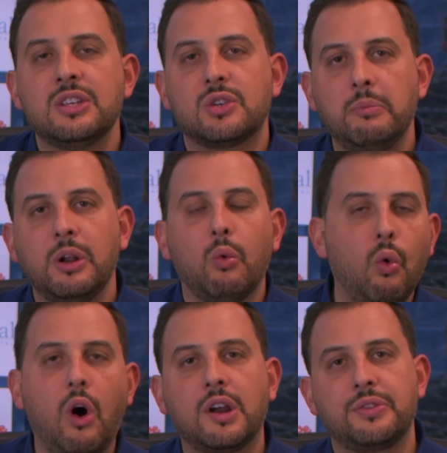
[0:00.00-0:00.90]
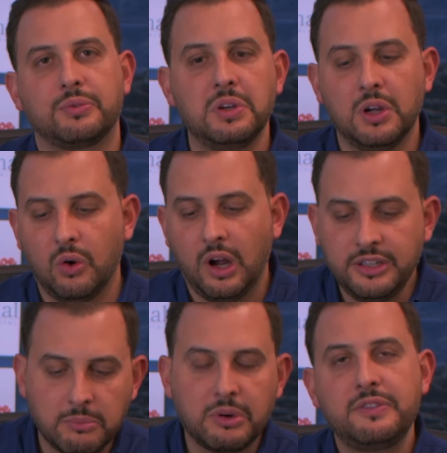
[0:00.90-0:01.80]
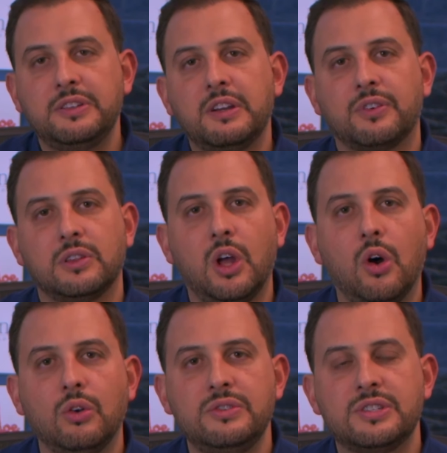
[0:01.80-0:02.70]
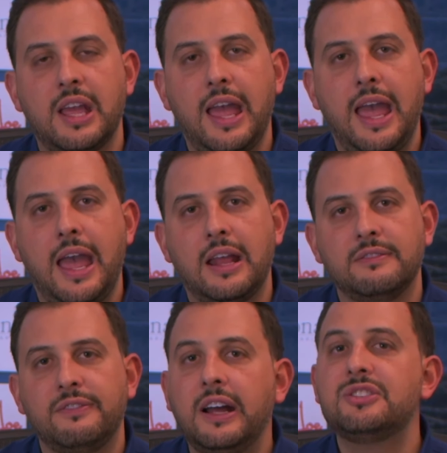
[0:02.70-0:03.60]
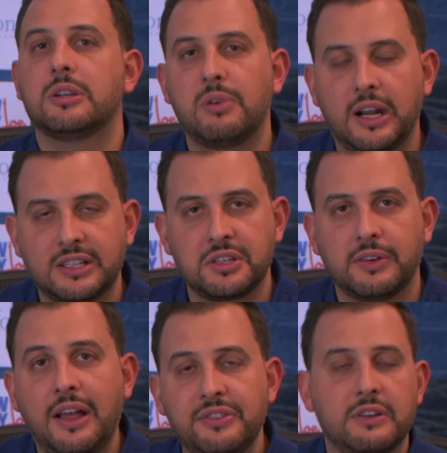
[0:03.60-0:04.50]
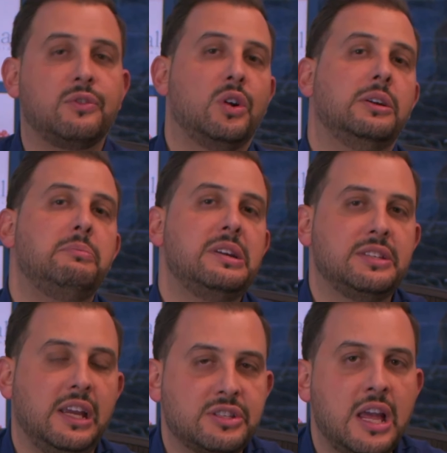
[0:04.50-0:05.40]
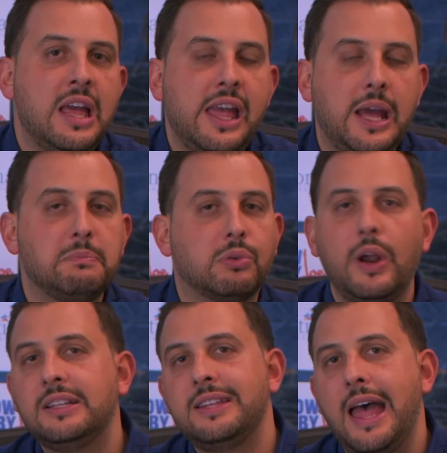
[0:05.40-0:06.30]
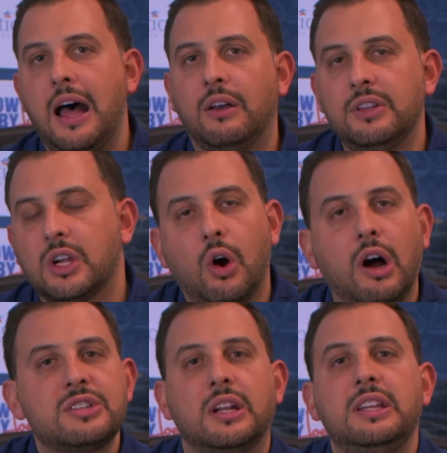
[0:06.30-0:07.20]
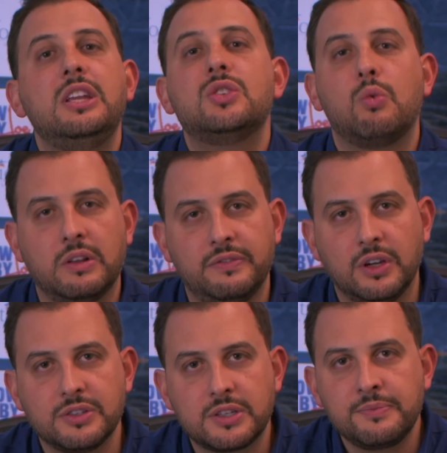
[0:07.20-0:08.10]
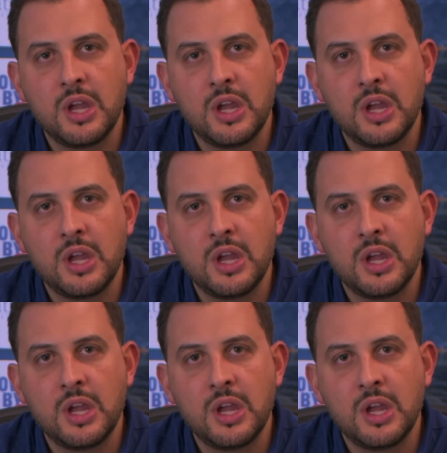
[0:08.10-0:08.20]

So I'm going to walk through a number of the different loans and financing products that are out there for your business and break down the cost on each one of those.